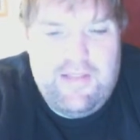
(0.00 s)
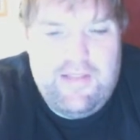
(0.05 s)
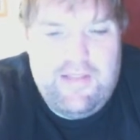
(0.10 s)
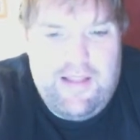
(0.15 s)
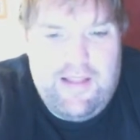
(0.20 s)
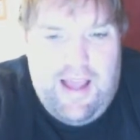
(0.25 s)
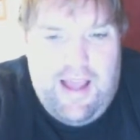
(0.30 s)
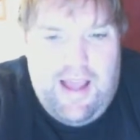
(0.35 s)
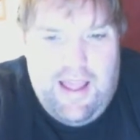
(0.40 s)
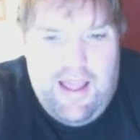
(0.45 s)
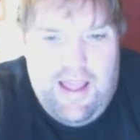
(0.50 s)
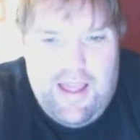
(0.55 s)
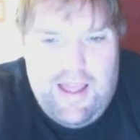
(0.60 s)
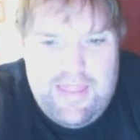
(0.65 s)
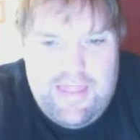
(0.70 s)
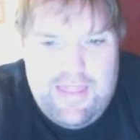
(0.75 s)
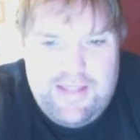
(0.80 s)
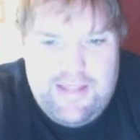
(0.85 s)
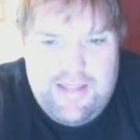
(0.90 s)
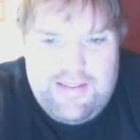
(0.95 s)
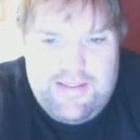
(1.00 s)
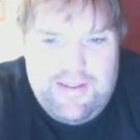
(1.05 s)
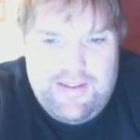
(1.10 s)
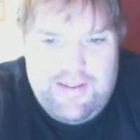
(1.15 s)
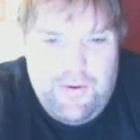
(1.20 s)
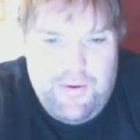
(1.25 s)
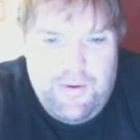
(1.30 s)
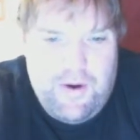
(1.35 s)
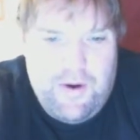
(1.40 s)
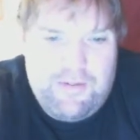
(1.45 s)
I think
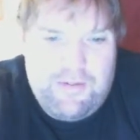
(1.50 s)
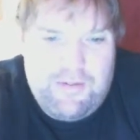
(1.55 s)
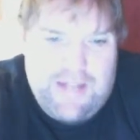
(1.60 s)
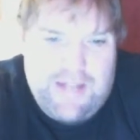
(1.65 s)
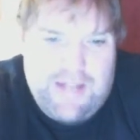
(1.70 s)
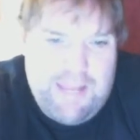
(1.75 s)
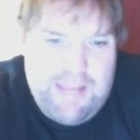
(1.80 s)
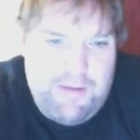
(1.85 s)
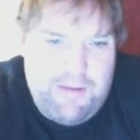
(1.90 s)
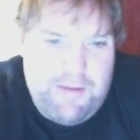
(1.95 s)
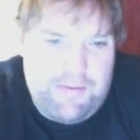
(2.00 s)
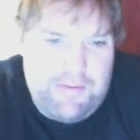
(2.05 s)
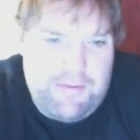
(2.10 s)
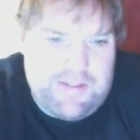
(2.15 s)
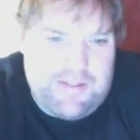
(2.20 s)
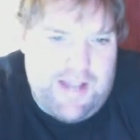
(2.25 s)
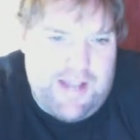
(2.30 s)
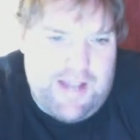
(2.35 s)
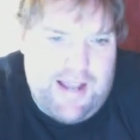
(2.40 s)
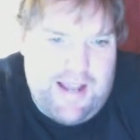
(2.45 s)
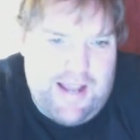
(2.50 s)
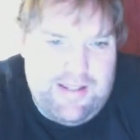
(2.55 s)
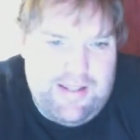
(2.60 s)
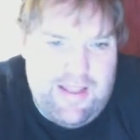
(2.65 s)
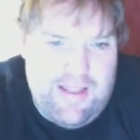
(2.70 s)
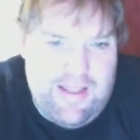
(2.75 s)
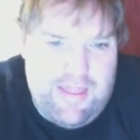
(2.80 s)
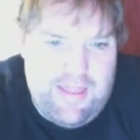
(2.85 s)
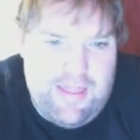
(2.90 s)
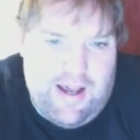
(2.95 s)
whoever came up with this
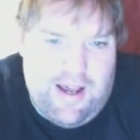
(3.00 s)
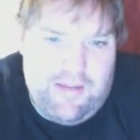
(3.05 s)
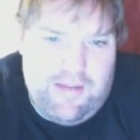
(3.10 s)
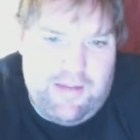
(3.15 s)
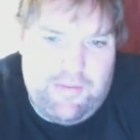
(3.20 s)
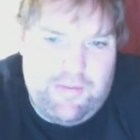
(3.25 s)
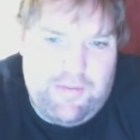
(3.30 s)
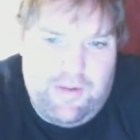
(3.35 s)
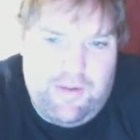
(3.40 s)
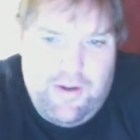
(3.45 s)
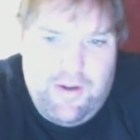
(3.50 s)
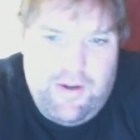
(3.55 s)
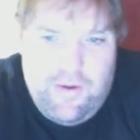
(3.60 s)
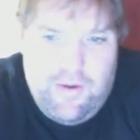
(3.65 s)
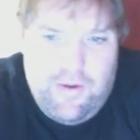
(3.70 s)
idea thought, well,